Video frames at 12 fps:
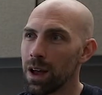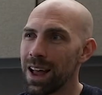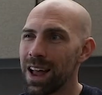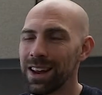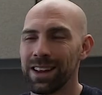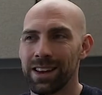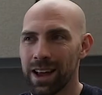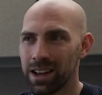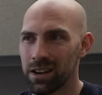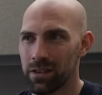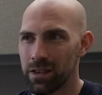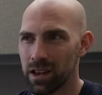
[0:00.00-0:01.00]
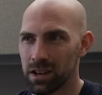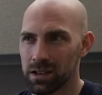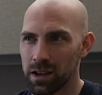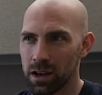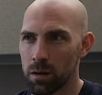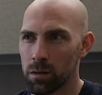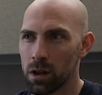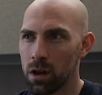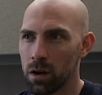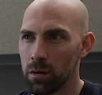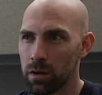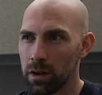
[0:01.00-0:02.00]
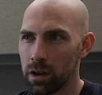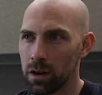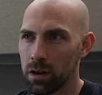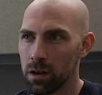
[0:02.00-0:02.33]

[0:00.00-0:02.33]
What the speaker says: Any negative things that come along with it?